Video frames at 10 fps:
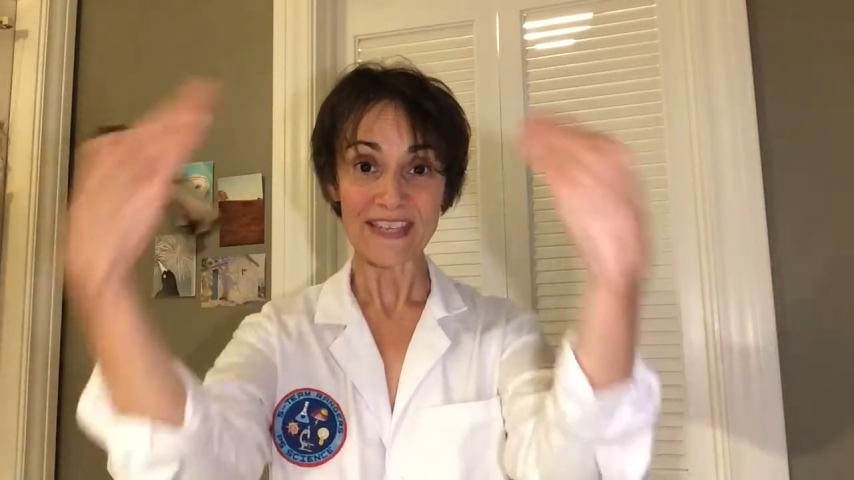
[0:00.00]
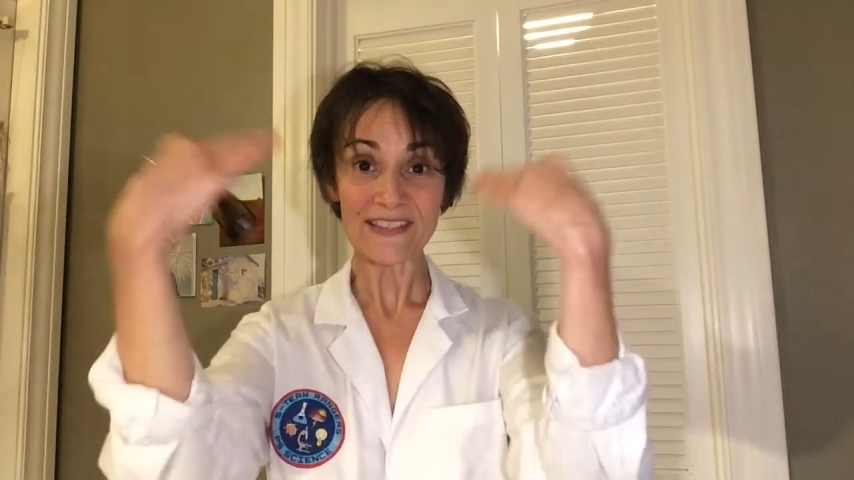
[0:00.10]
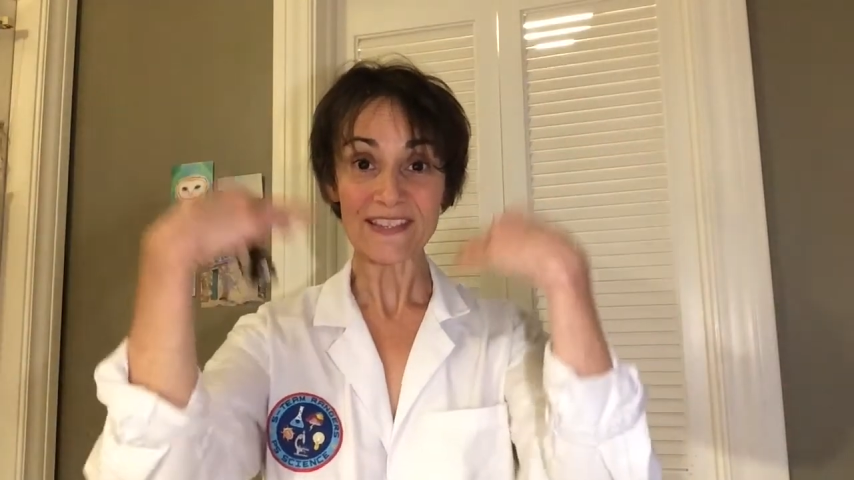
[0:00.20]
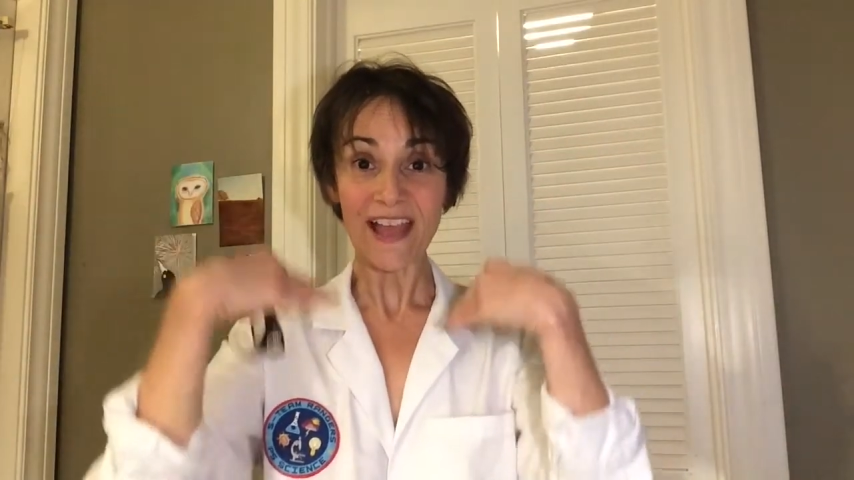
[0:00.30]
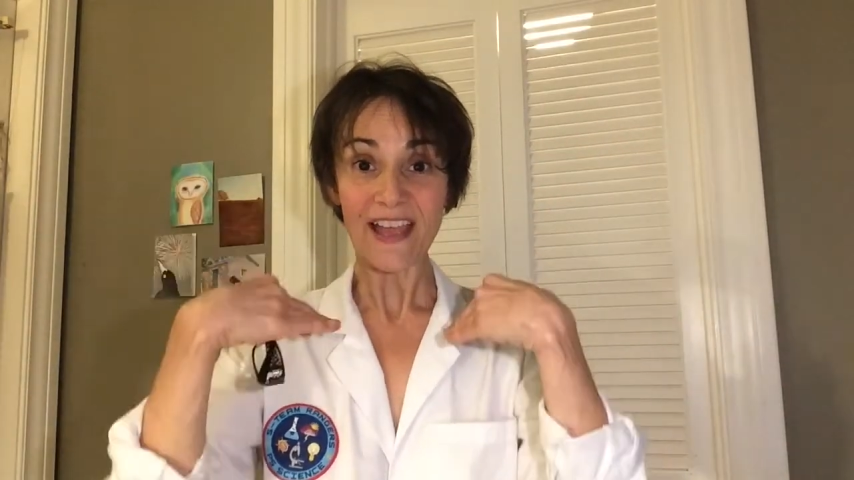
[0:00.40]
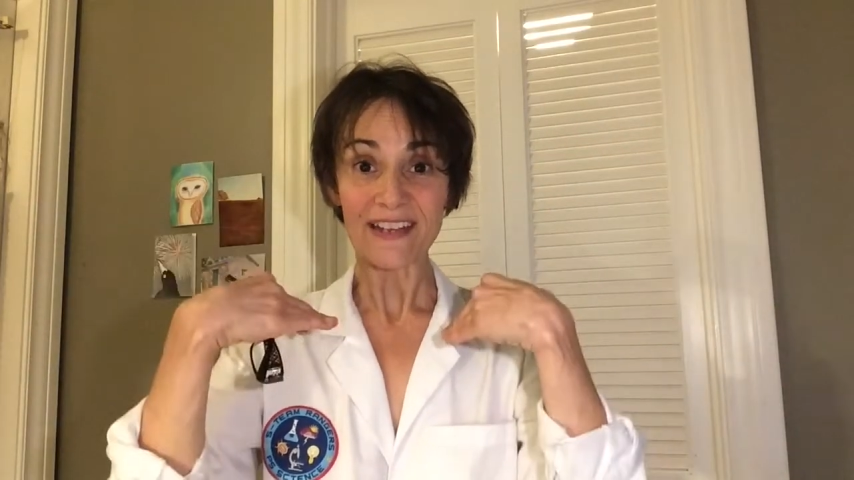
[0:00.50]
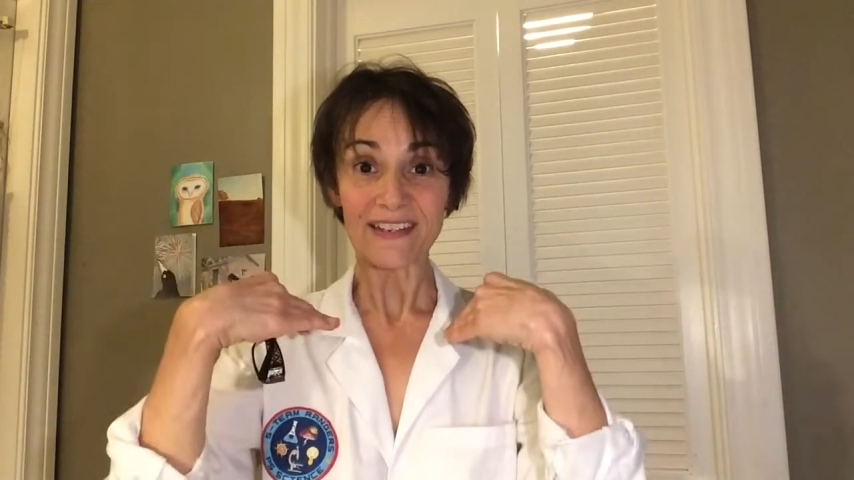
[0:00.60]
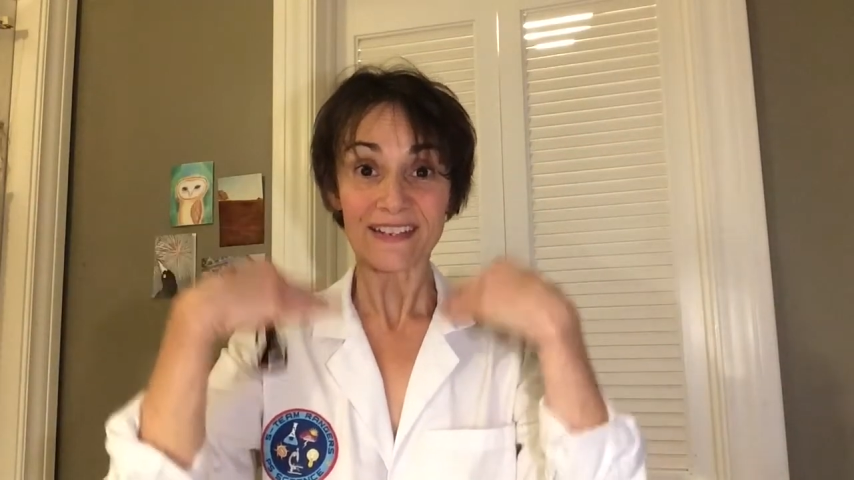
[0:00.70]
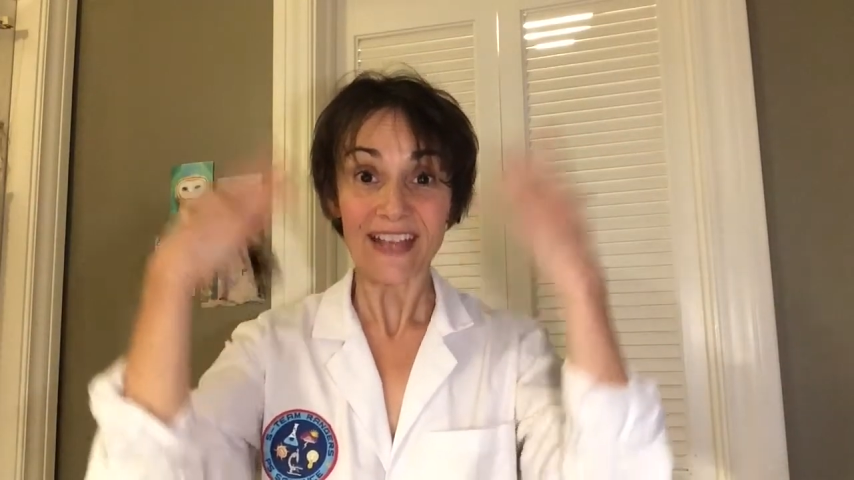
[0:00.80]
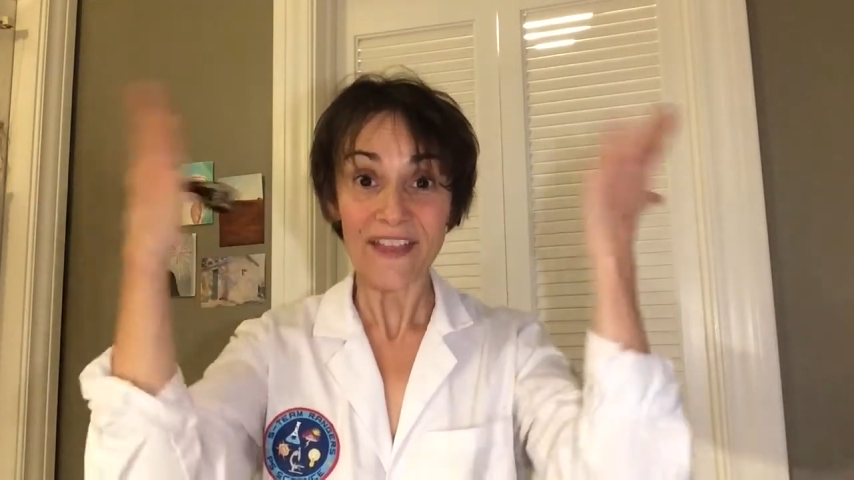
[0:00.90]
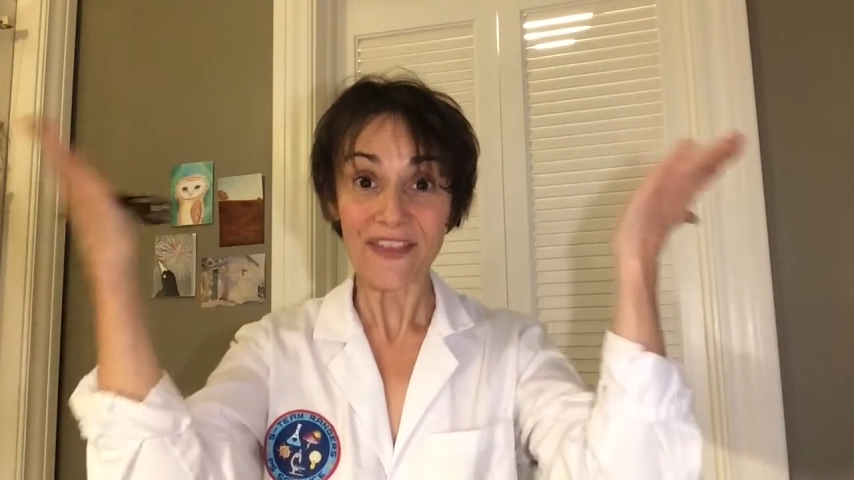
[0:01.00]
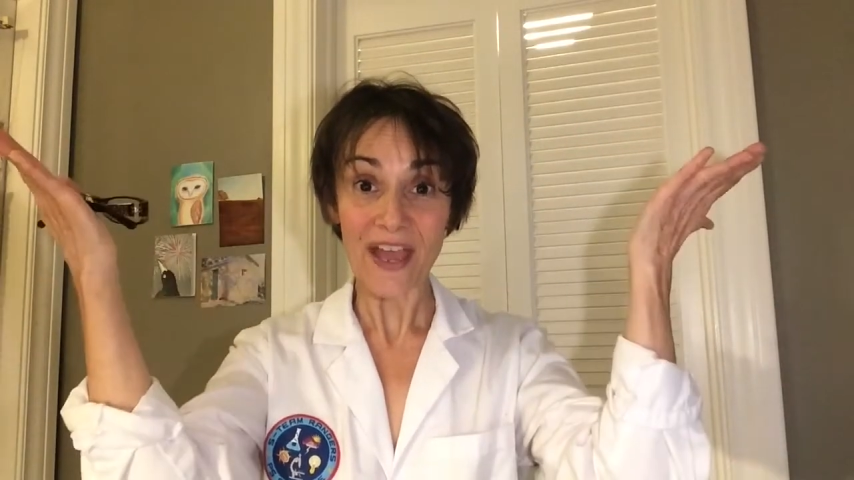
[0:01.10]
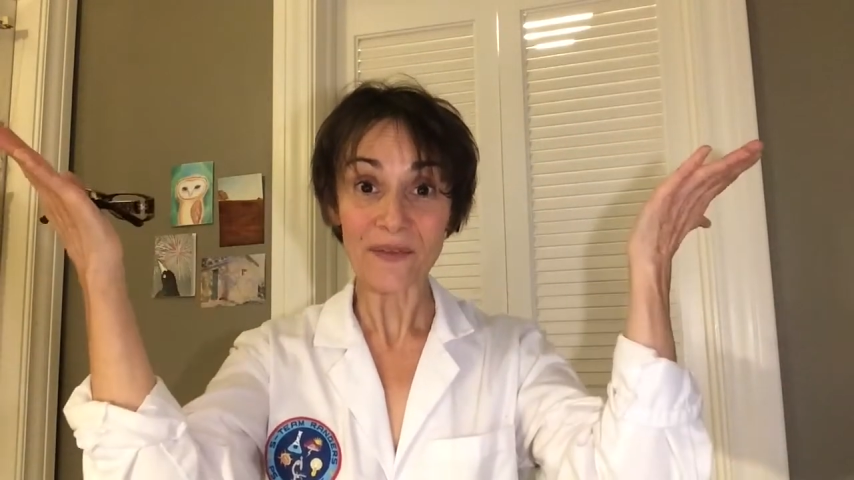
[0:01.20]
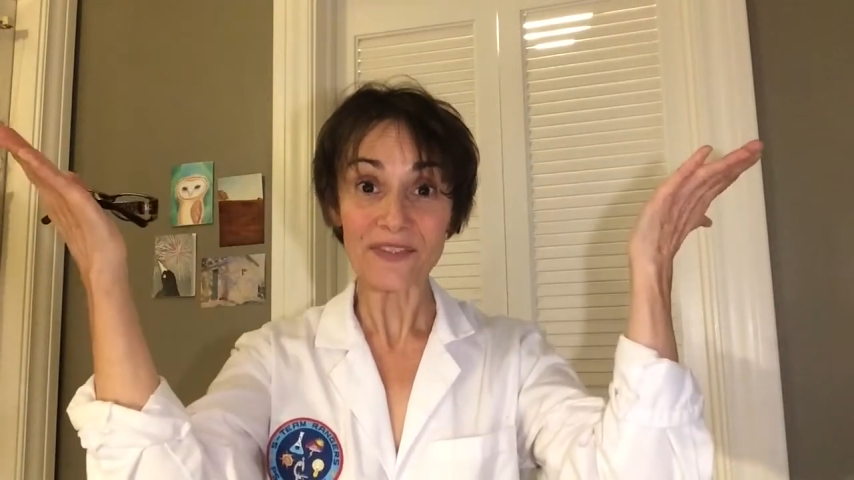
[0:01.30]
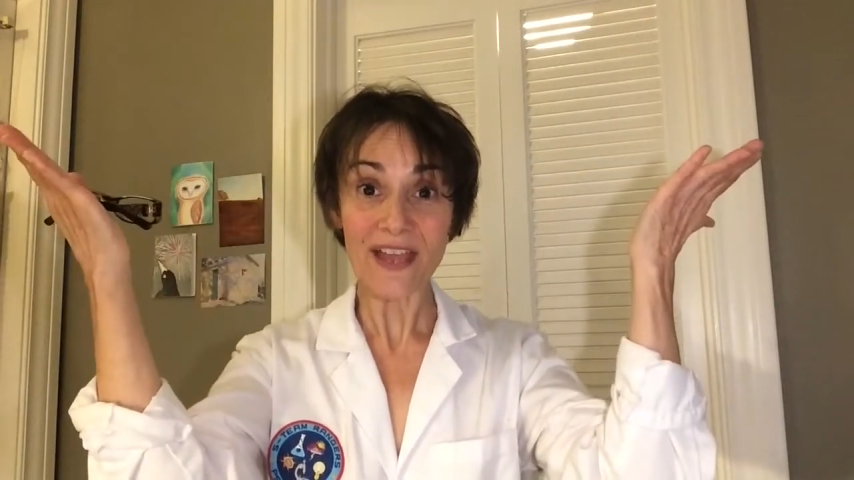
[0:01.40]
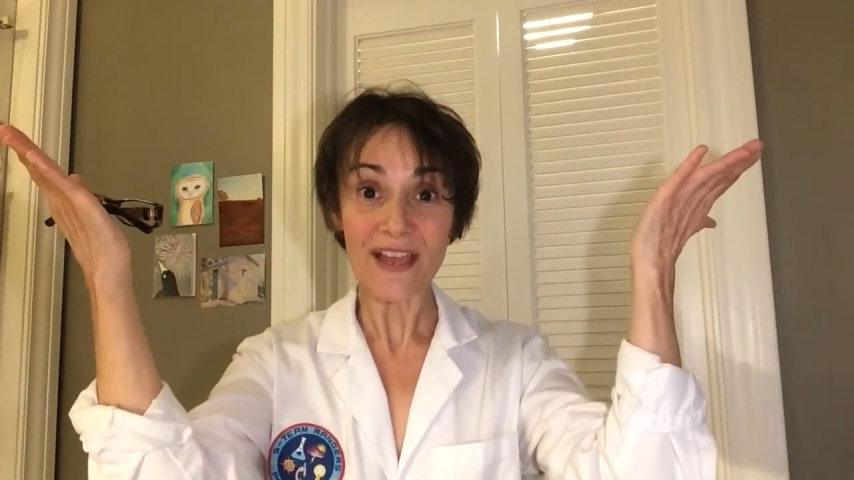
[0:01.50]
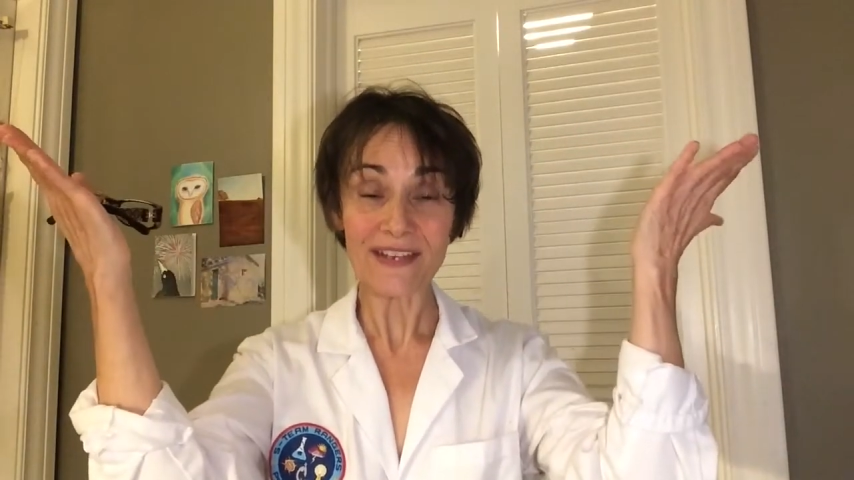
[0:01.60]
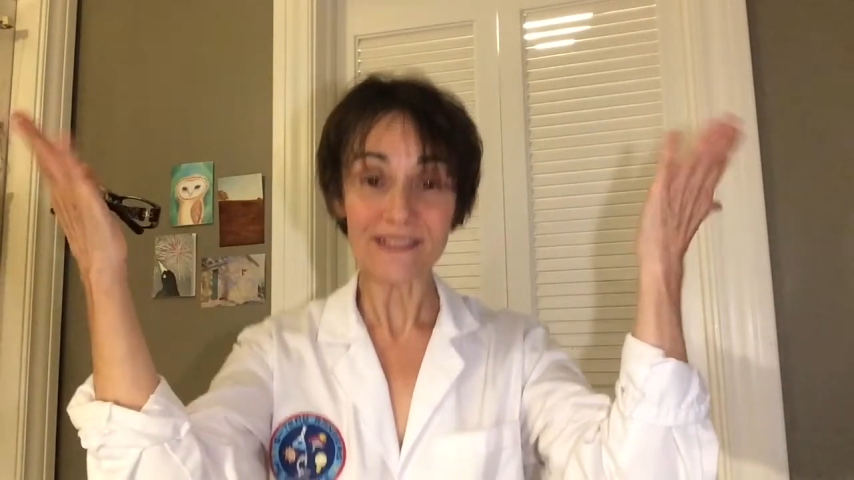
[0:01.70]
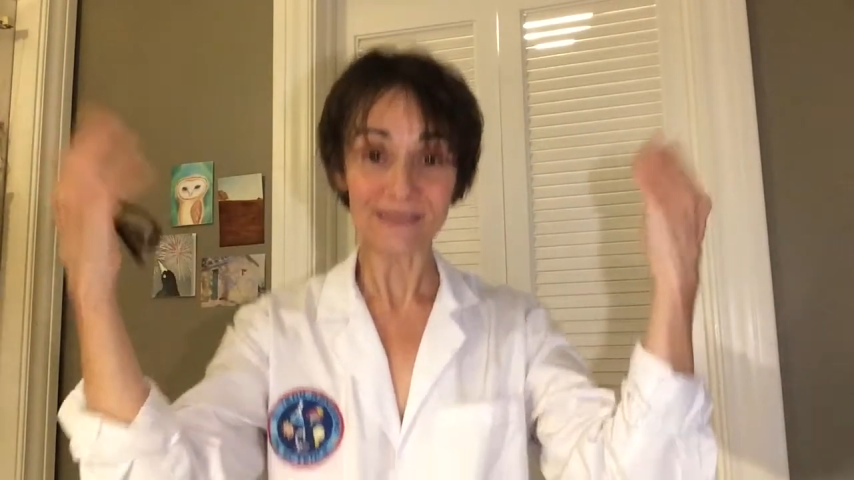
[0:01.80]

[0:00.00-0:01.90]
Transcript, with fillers: inside and the outside?